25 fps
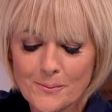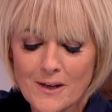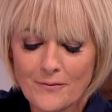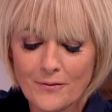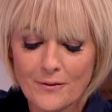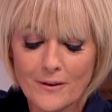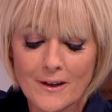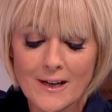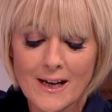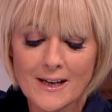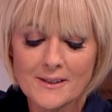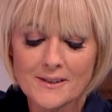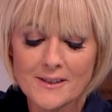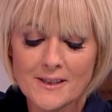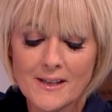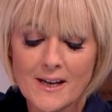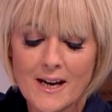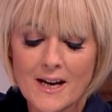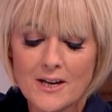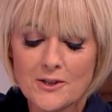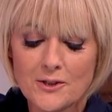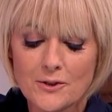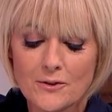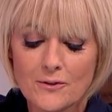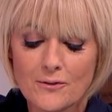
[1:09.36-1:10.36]
week for an
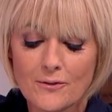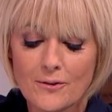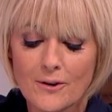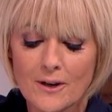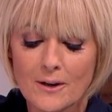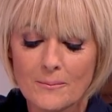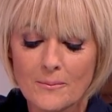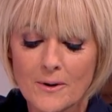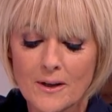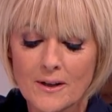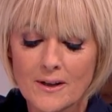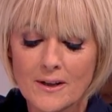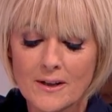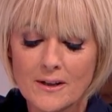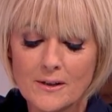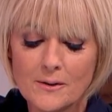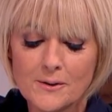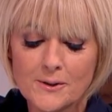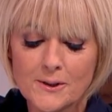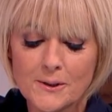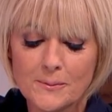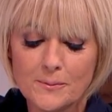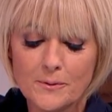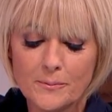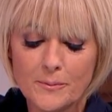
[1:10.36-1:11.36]
anti-aging cream where they
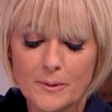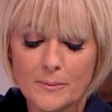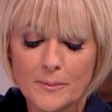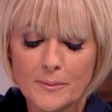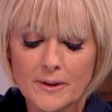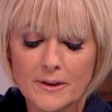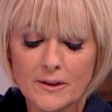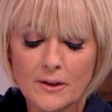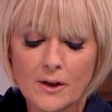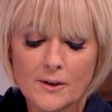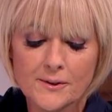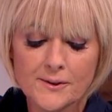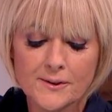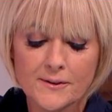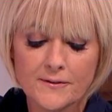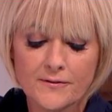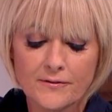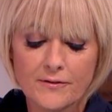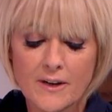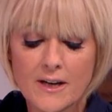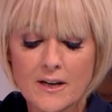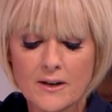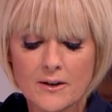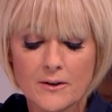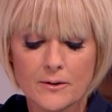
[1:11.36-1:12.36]
used a woman with lots
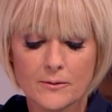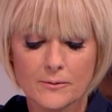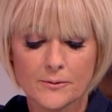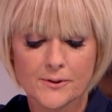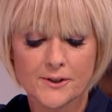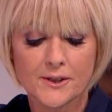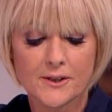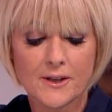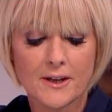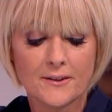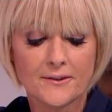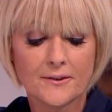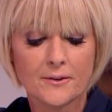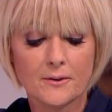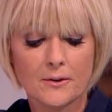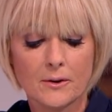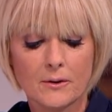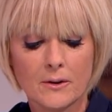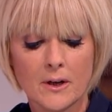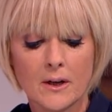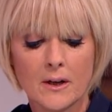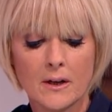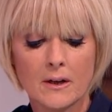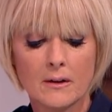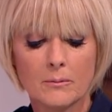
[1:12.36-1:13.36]
of wrinkles, and I
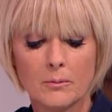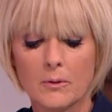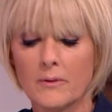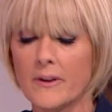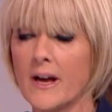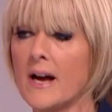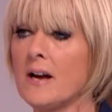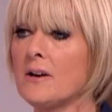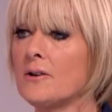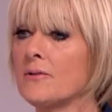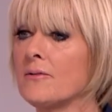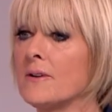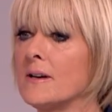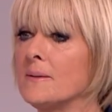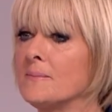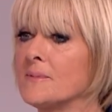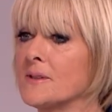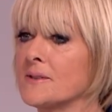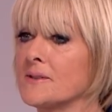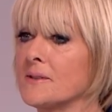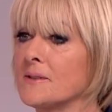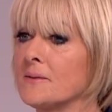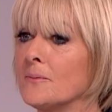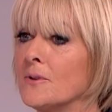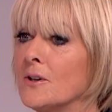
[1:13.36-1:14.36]
thought, well, that cream
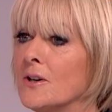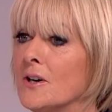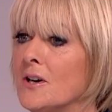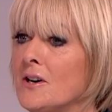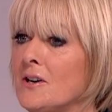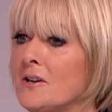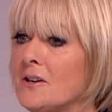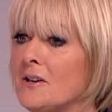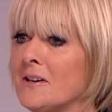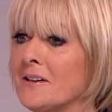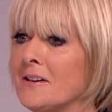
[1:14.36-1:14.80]
doesn't work.